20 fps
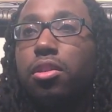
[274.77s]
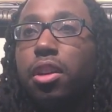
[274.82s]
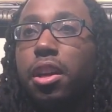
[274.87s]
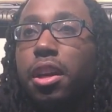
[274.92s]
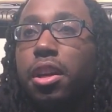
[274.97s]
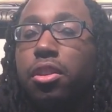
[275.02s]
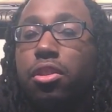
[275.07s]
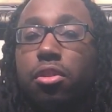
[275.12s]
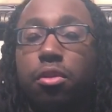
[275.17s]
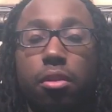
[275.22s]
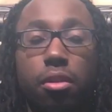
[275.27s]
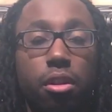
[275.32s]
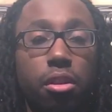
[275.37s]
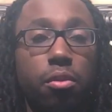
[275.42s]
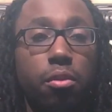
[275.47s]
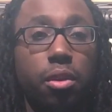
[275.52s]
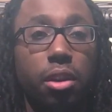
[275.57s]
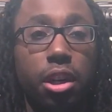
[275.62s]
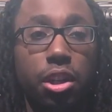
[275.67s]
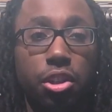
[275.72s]
enter
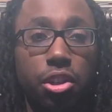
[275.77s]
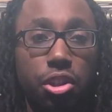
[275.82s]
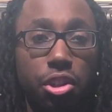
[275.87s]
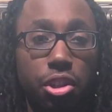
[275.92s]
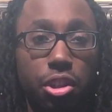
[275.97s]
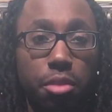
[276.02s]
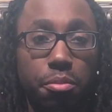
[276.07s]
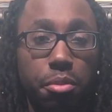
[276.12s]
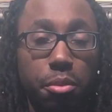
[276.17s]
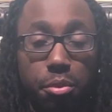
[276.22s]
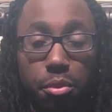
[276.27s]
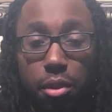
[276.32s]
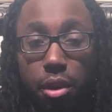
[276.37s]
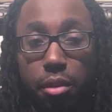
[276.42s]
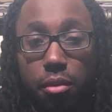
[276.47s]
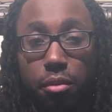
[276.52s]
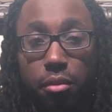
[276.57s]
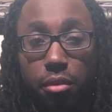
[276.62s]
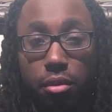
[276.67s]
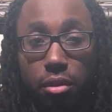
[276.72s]
another relationship
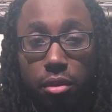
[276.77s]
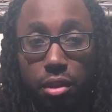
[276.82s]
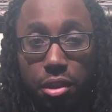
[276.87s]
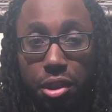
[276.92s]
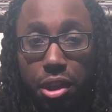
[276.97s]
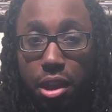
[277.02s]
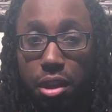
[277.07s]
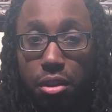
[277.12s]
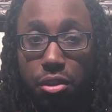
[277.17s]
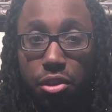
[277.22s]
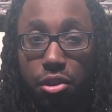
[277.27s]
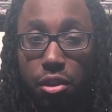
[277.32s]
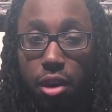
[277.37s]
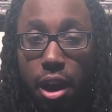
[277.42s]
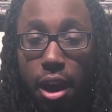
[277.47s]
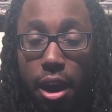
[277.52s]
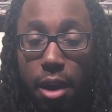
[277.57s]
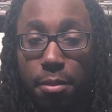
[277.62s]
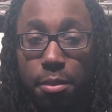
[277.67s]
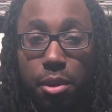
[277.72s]
and say that you're
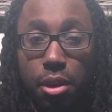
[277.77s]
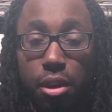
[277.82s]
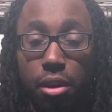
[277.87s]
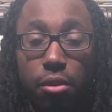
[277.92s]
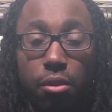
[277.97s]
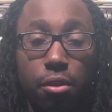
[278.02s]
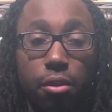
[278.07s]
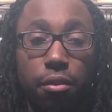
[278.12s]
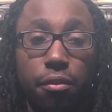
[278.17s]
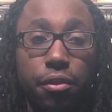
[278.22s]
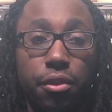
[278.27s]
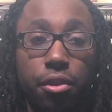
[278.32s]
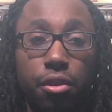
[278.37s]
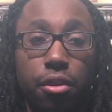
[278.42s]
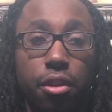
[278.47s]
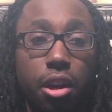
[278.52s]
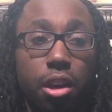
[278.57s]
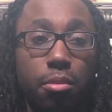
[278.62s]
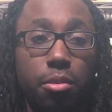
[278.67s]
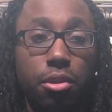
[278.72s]
happy, or if
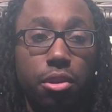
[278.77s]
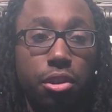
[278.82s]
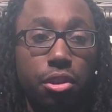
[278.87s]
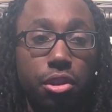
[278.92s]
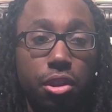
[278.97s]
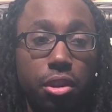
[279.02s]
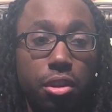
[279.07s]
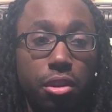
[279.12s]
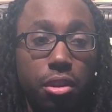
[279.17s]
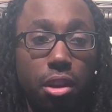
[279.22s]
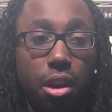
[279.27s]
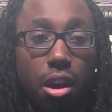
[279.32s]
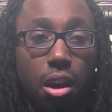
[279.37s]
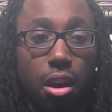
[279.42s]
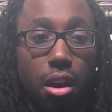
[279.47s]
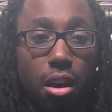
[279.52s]
you're able to just